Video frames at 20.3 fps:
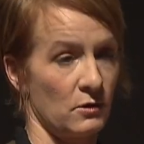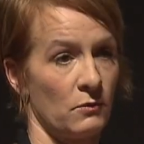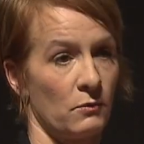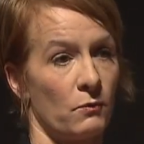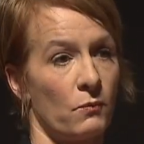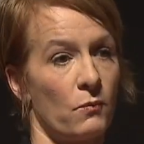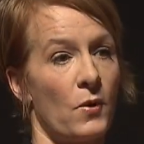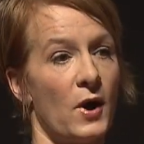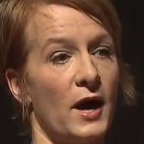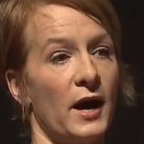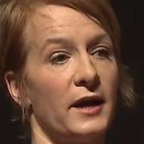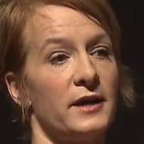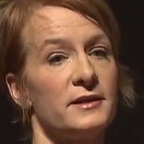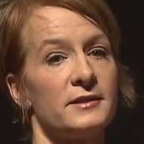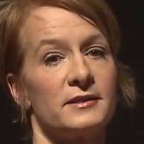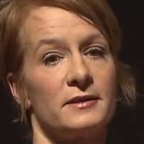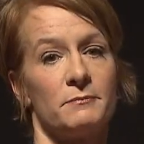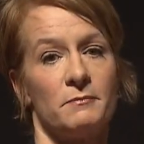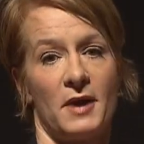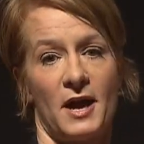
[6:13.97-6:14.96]
Why does
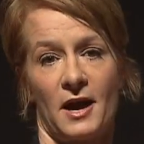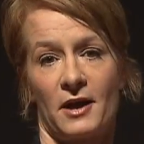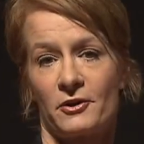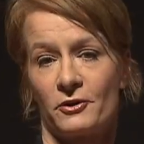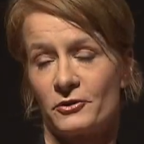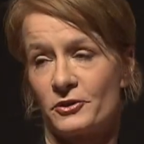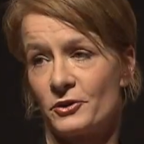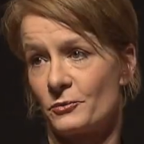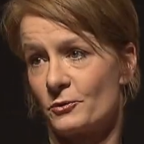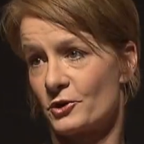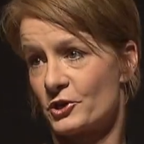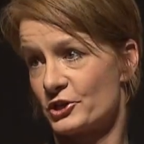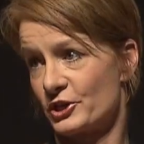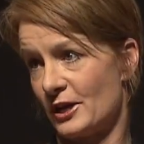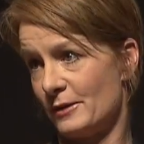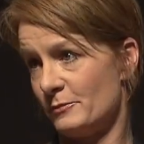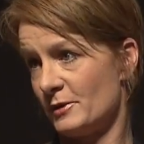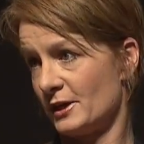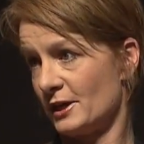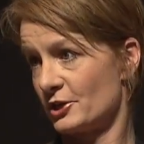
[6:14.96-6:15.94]
it matter that we're
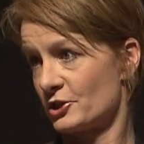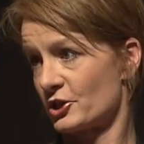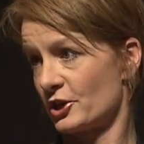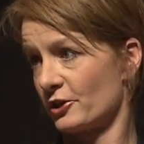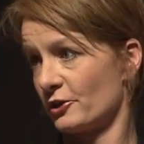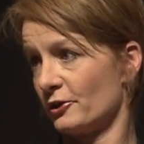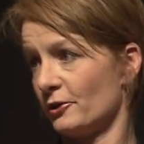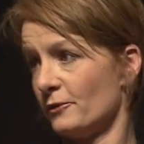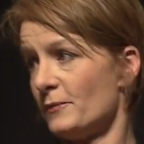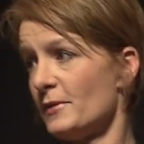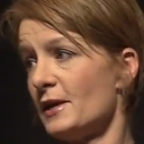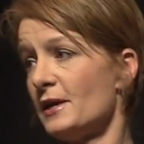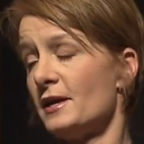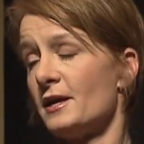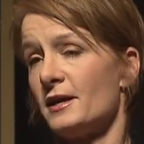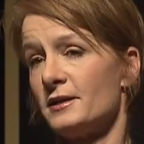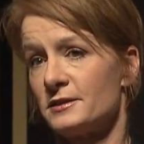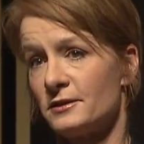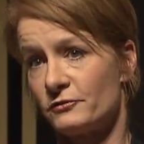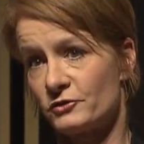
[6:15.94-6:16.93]
shaming each other?
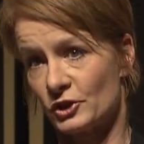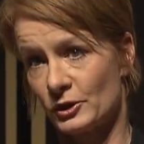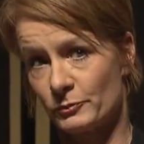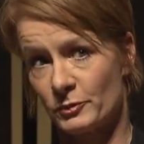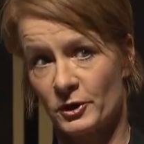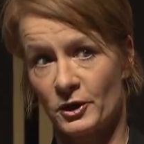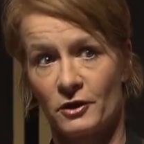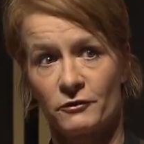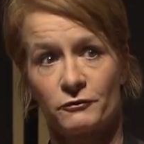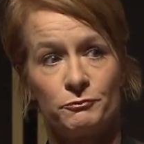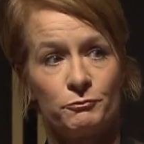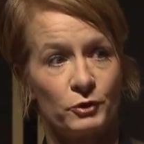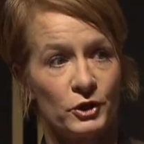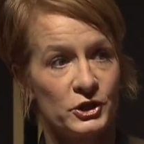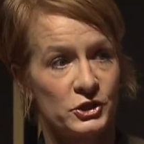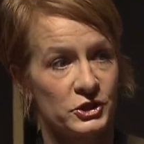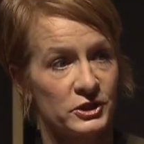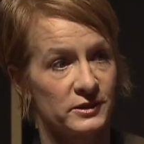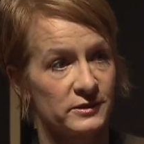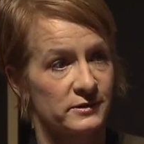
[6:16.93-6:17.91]
As if jumping off
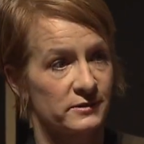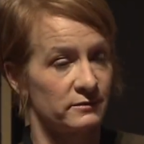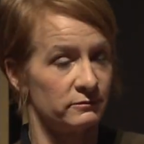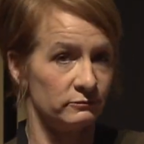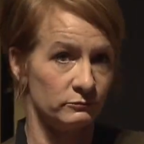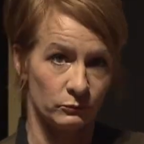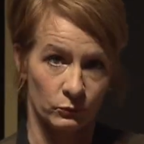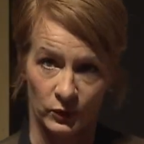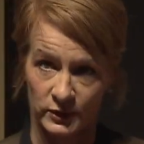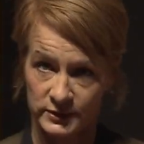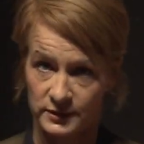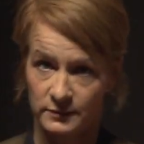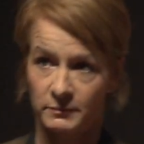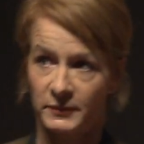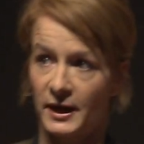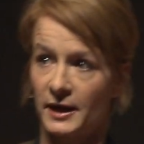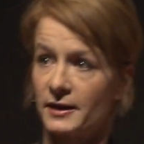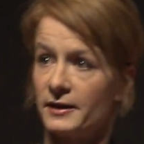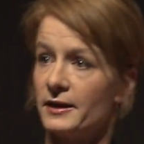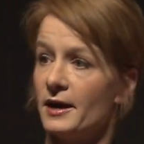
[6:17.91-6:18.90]
bridges wasn't
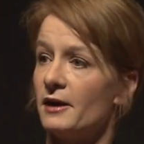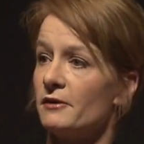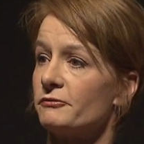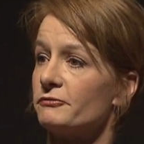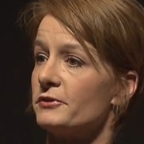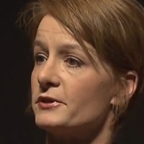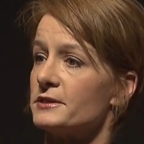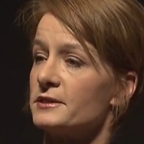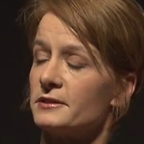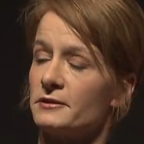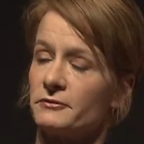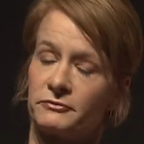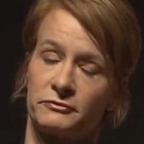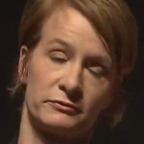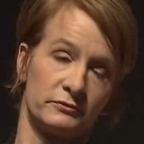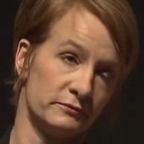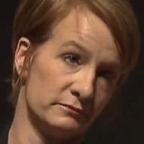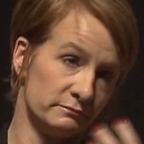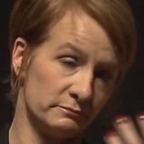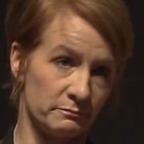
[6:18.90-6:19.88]
bad enough, as
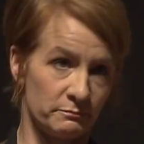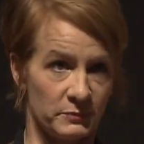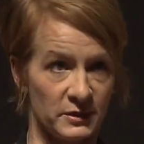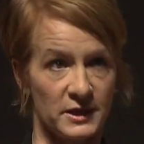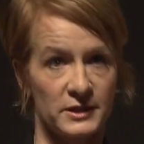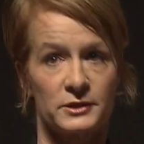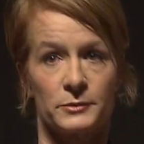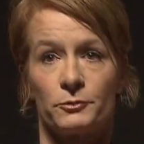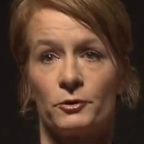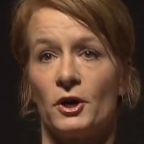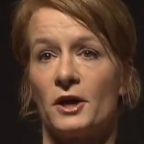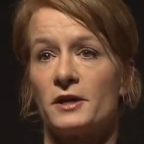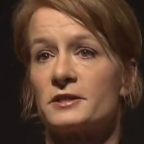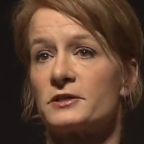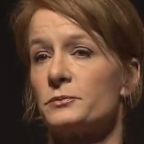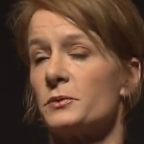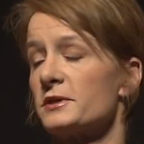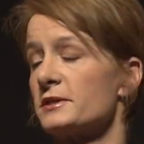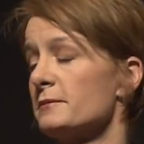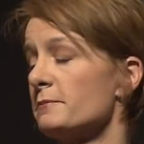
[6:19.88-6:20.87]
if being depressed
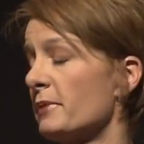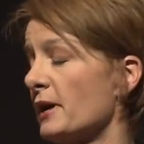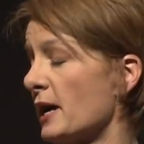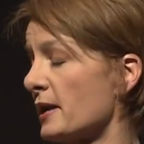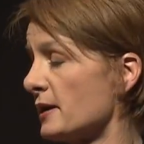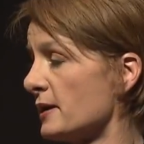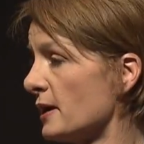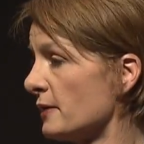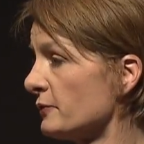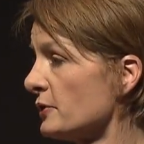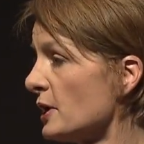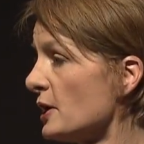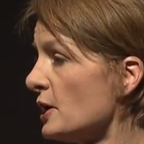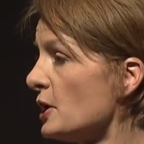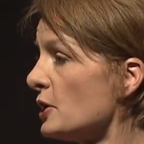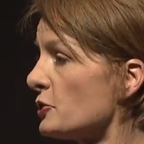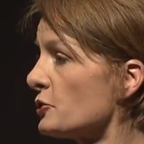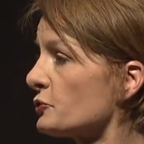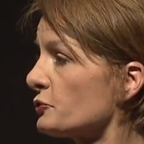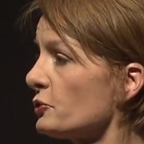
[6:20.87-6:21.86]
wasn't bad enough.
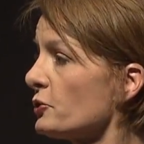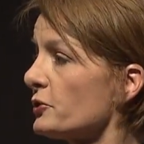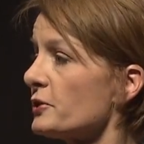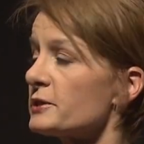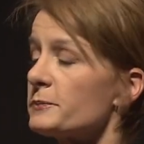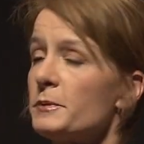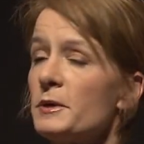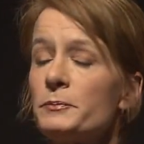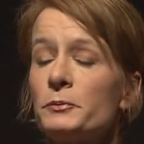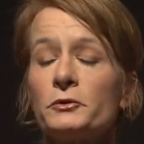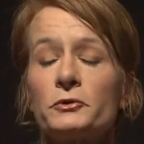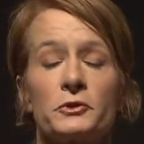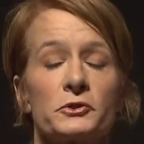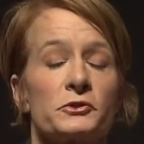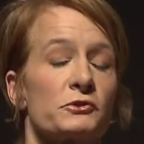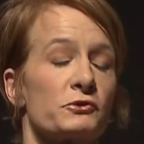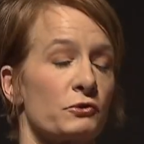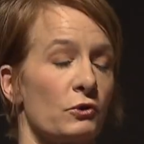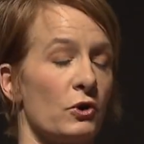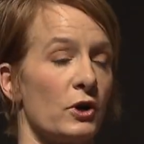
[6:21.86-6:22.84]
The truth is, people are
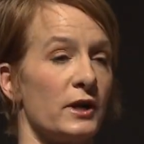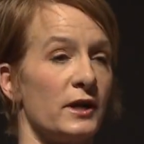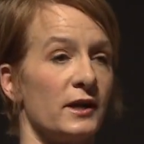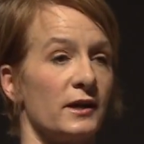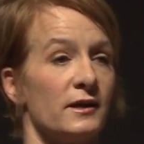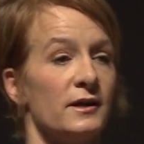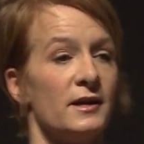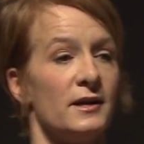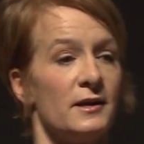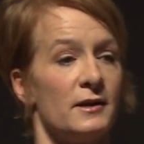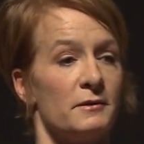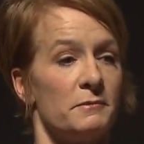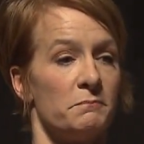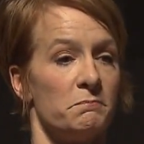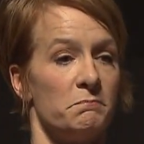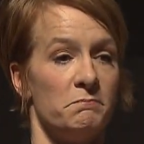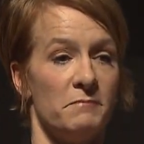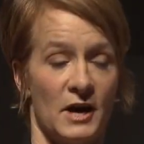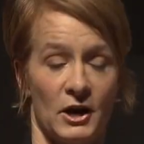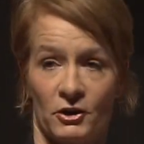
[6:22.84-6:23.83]
destroying
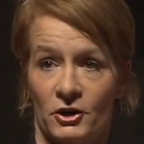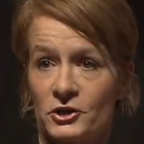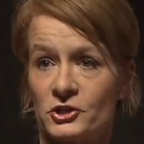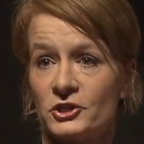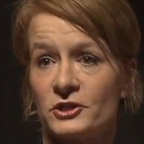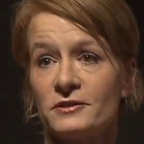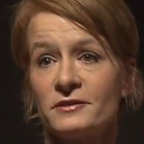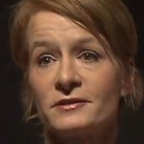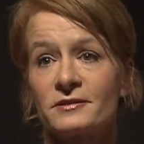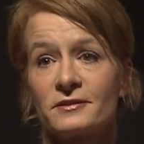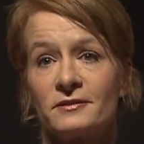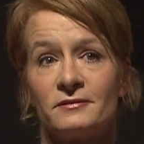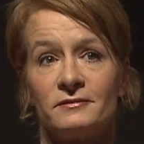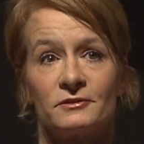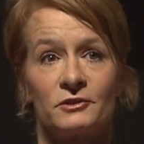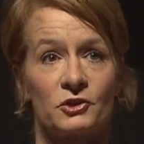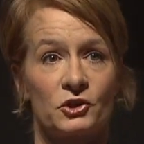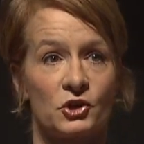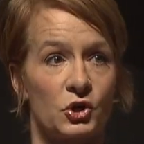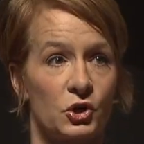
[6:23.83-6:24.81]
marriages,
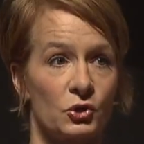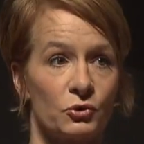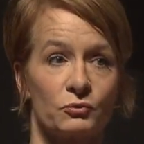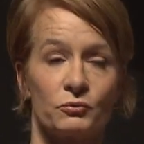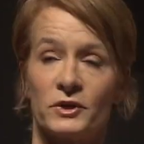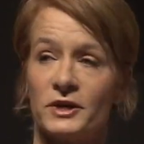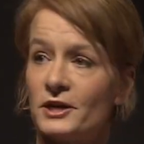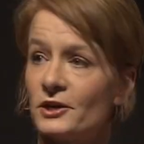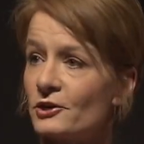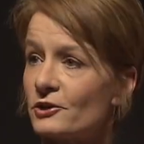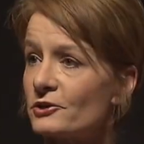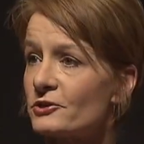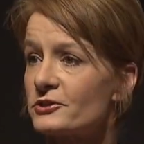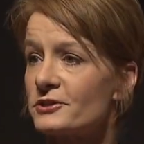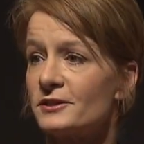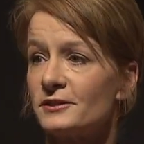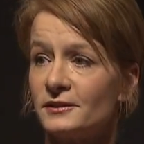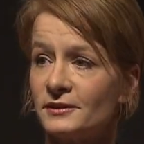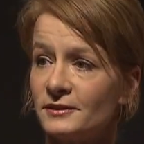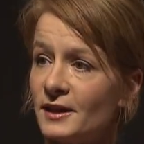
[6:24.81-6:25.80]

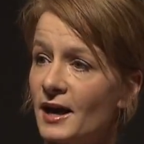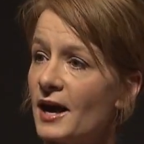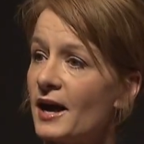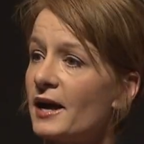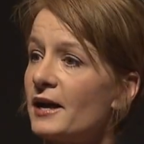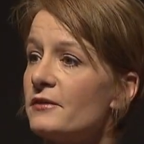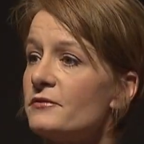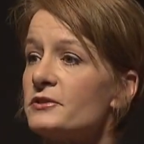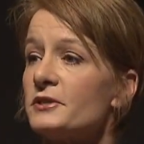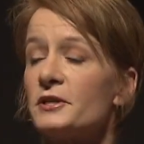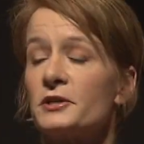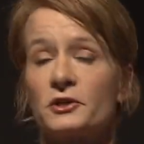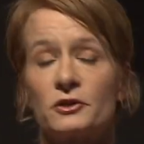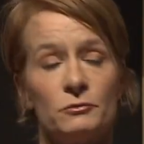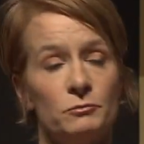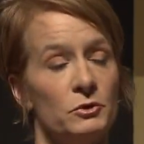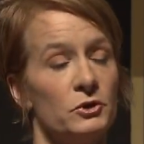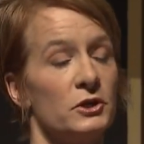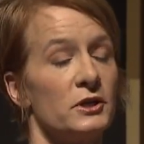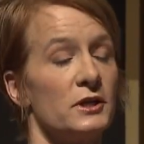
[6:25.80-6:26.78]
careers, lives, and
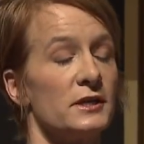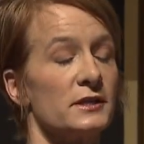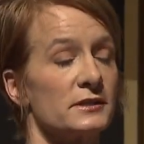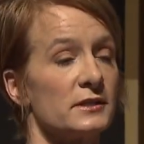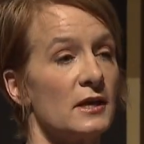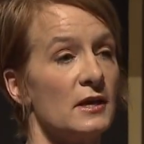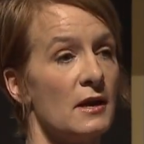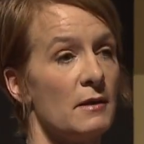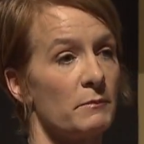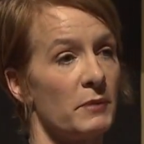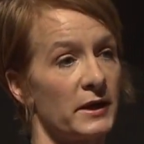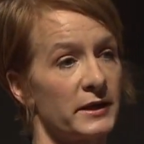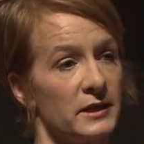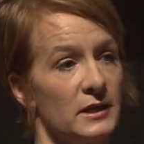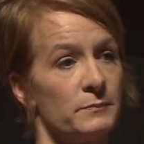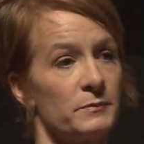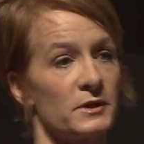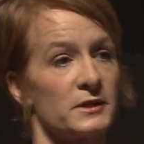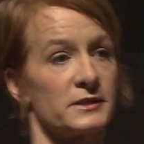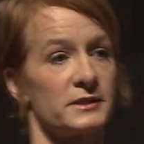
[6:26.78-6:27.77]
communities by
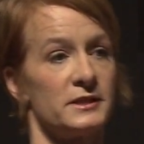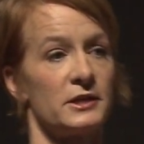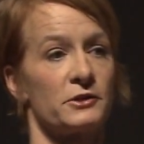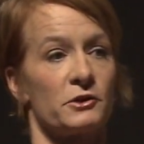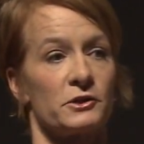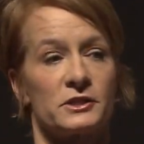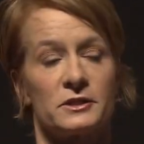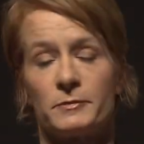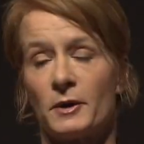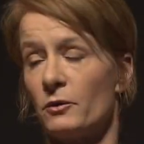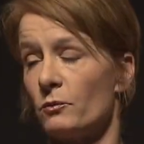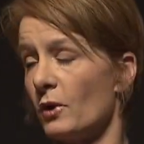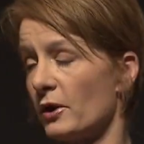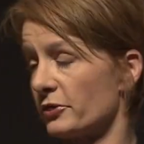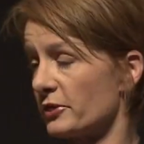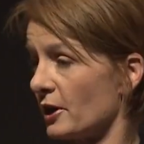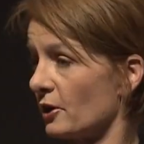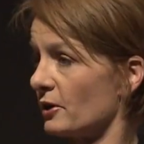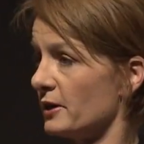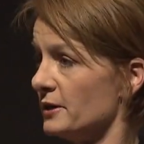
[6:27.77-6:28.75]
keeping secrets about what
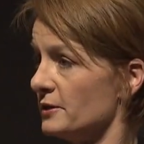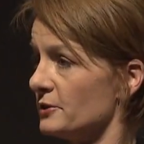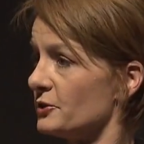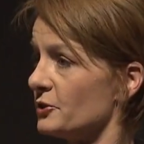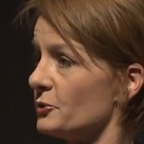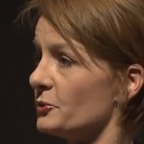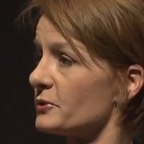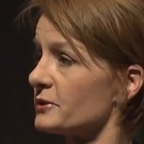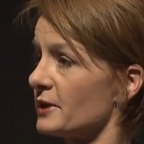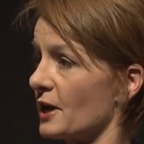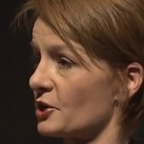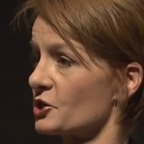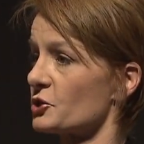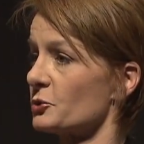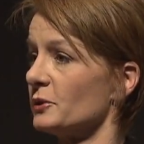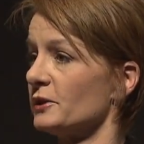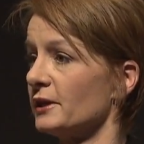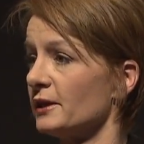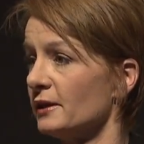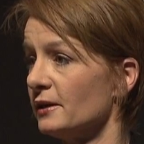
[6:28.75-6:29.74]
they're into
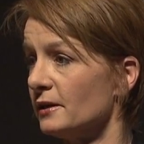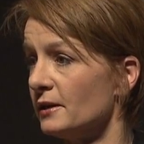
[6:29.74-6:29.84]
sexually.